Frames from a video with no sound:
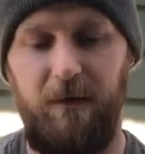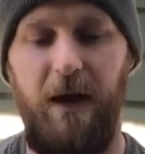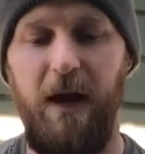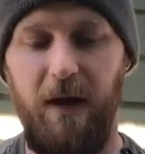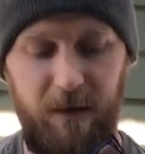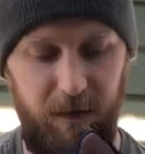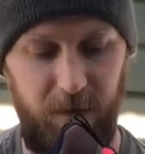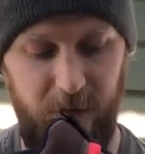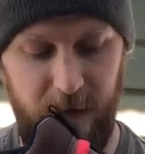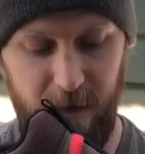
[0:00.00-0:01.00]
And here
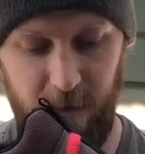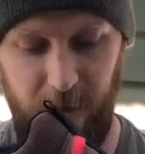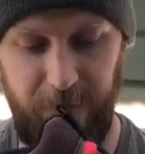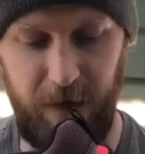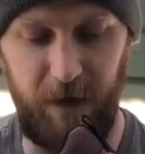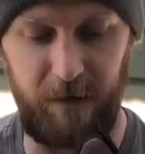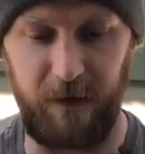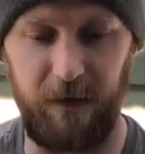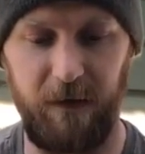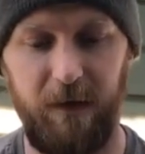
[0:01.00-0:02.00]
we go. We've got
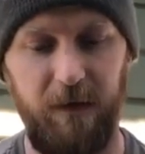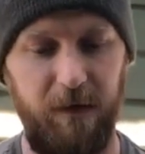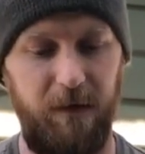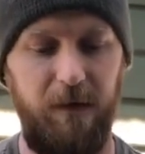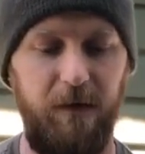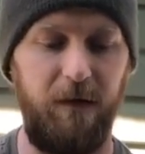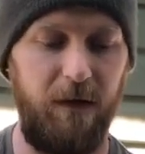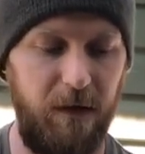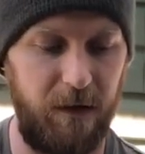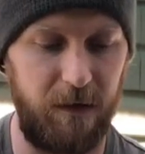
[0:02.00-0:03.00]
the
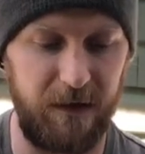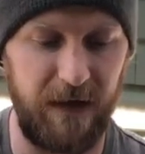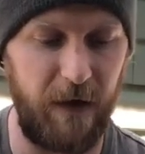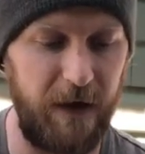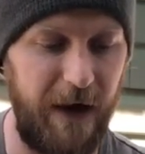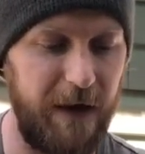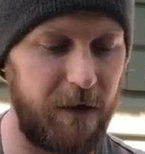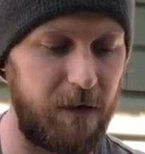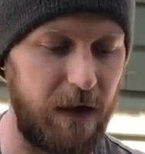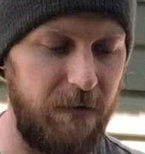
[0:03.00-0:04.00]
Daylite
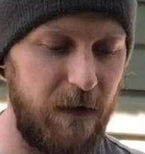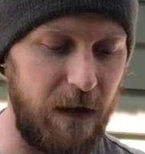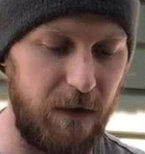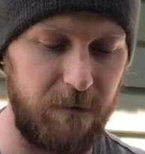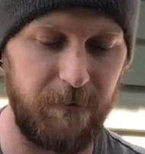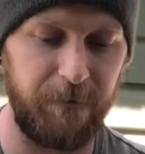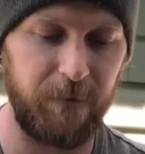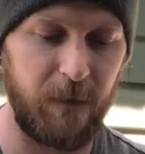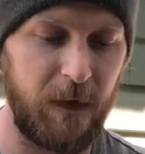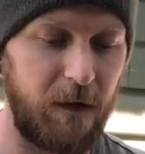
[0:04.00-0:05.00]
Hiker
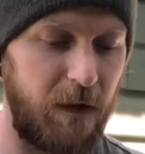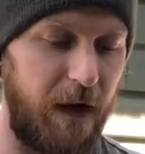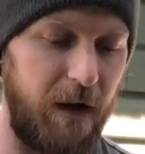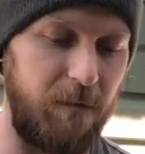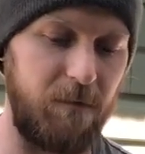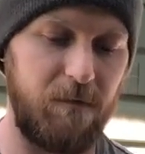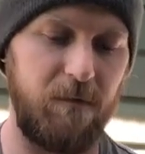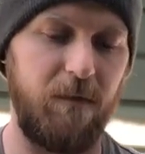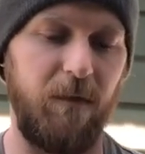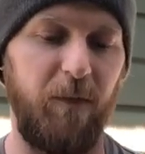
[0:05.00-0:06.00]
EV.
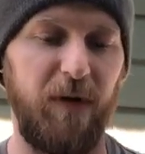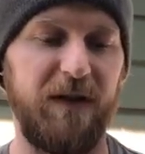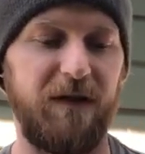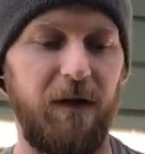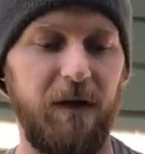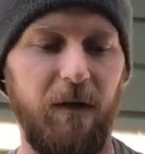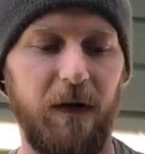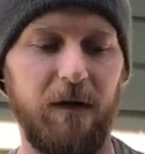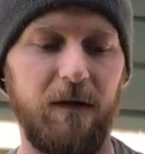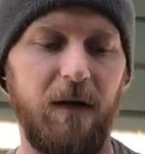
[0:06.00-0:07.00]
Pretty sturdy
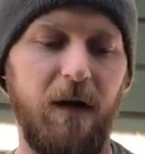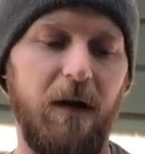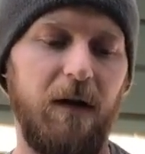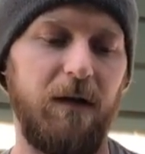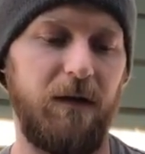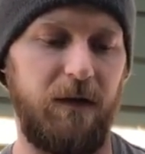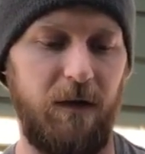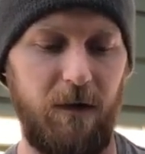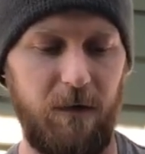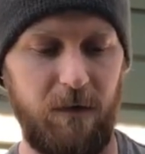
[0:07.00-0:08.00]
looking.
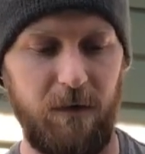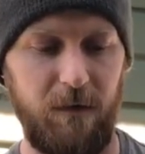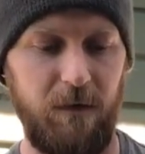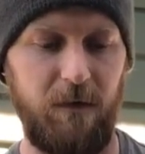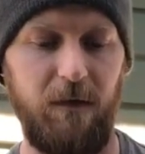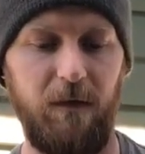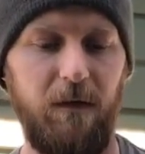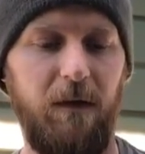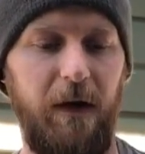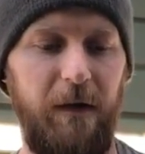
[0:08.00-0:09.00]
So
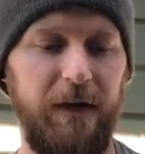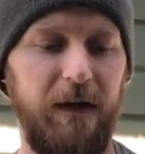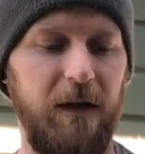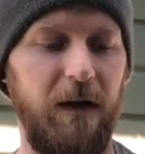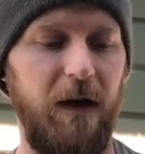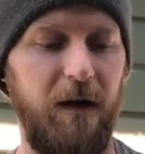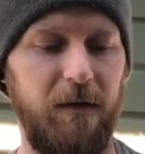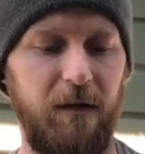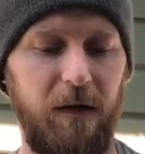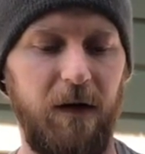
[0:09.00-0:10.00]
I like the
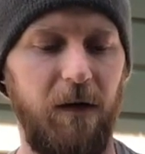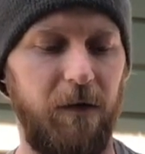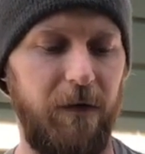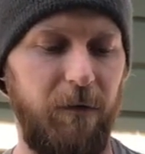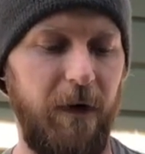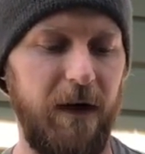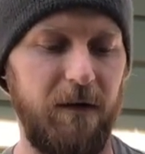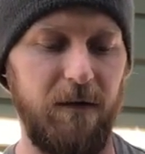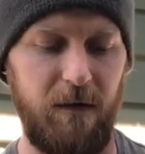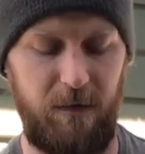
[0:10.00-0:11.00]
color. The red
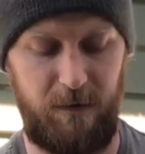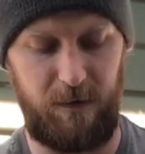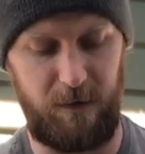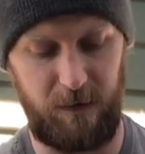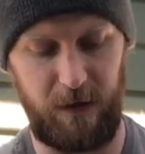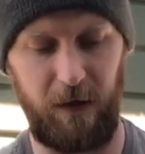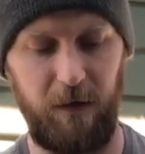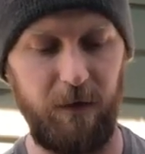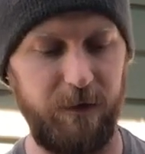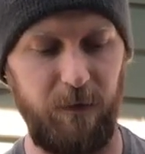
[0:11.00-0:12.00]
kind of
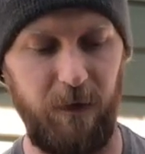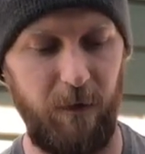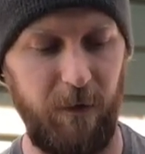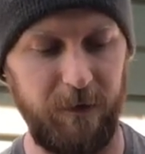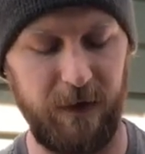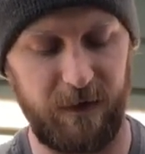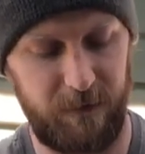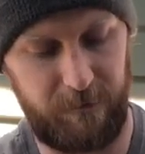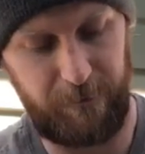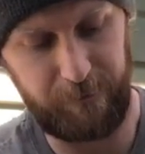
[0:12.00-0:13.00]
goes really well with this
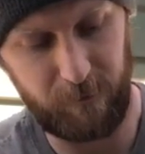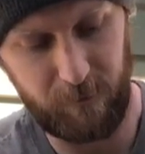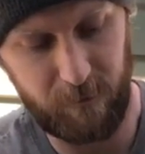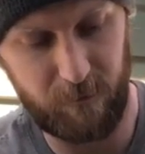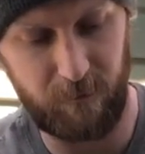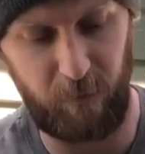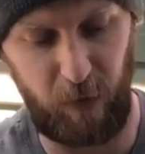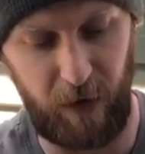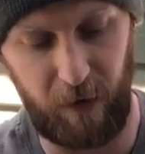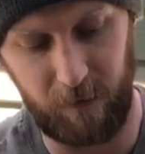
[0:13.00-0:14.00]

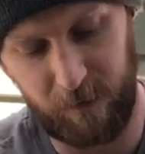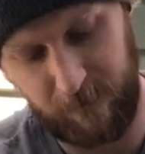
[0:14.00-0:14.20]
brown.